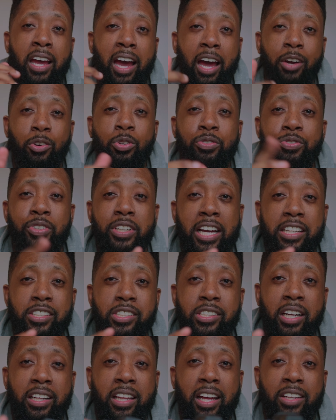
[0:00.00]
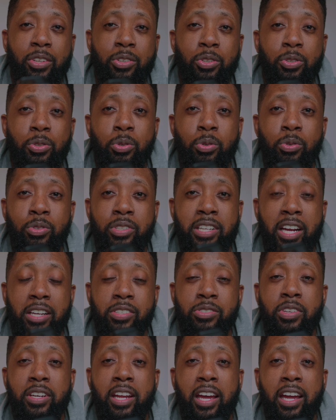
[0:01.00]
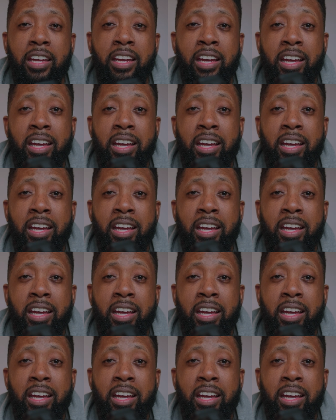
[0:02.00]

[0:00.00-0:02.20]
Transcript: I don't know if you guys checked out the news yesterday.